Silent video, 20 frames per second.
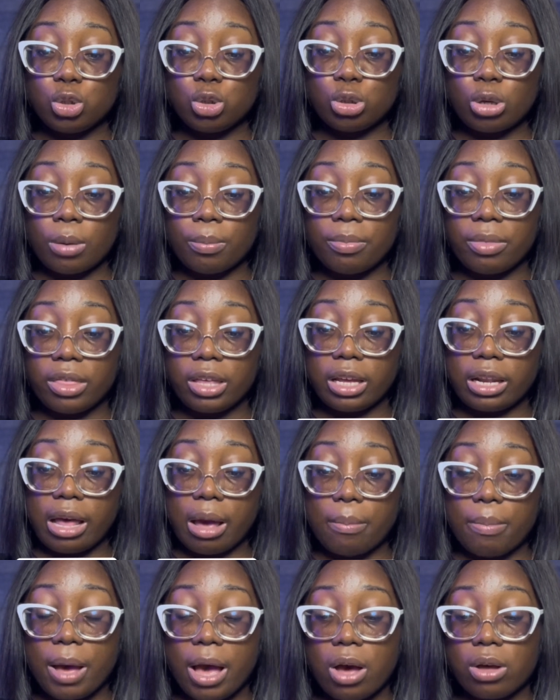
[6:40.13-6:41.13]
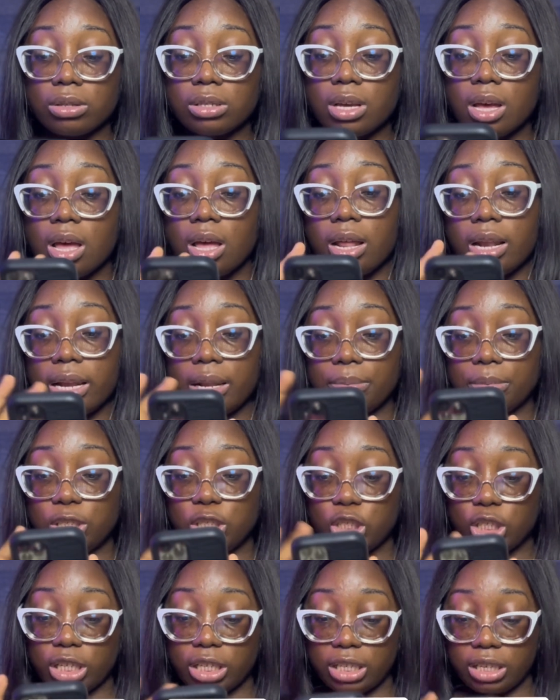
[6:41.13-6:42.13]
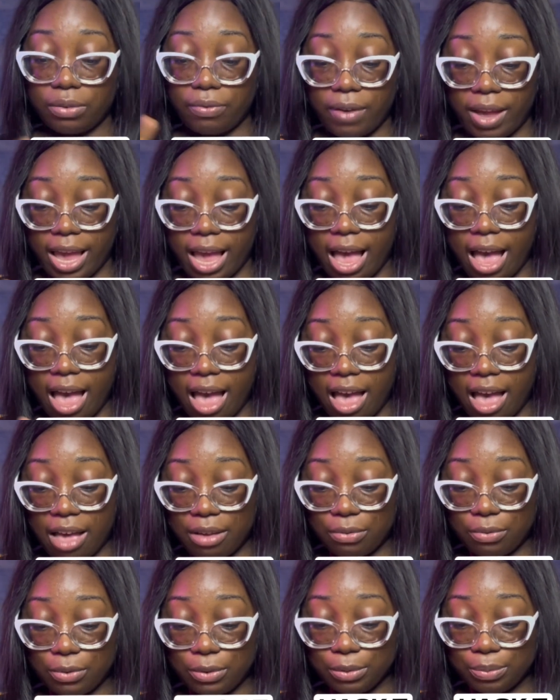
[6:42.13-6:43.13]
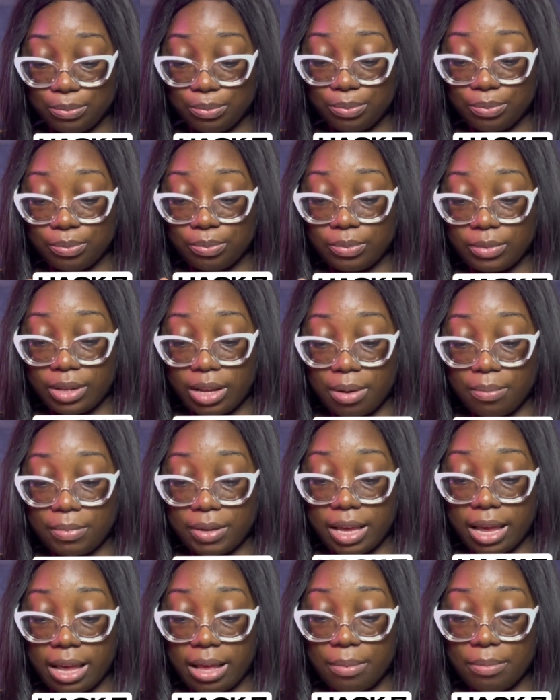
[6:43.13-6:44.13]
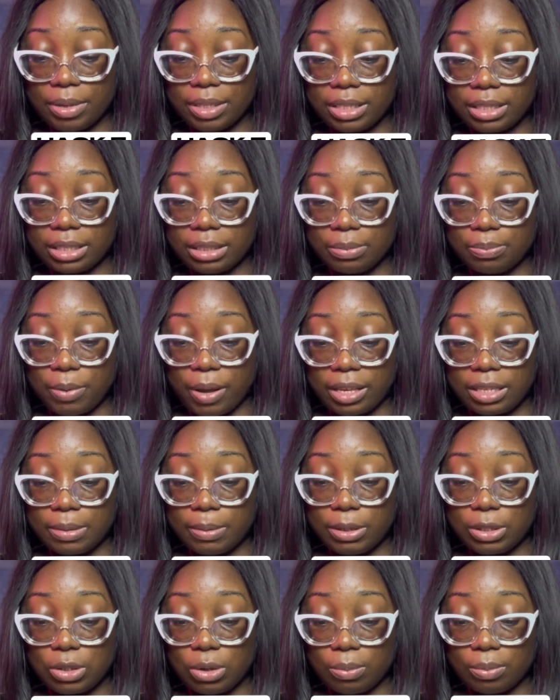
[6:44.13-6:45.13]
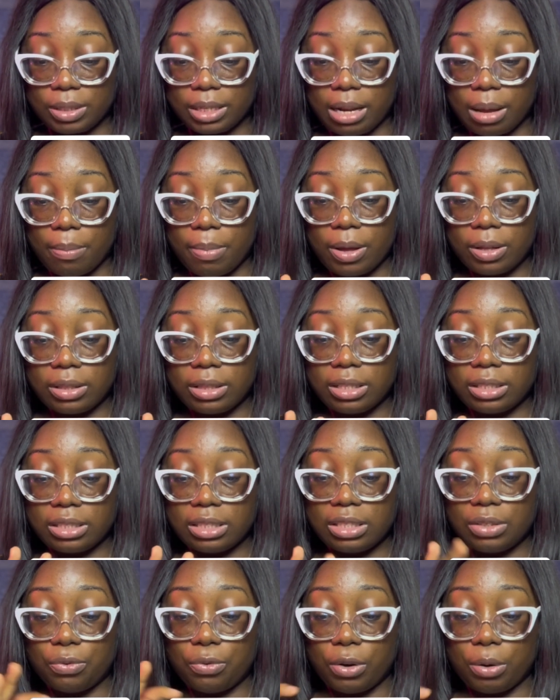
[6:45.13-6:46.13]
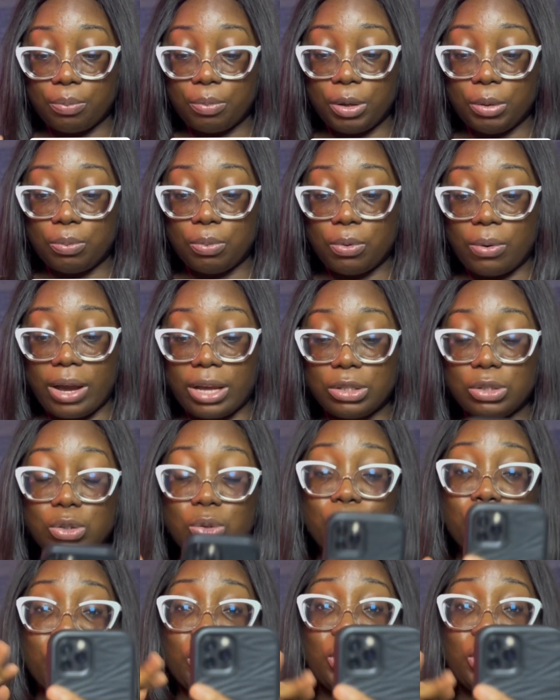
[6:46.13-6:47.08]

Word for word: something about, let me check if I have, let me, let me explain something about these different people I took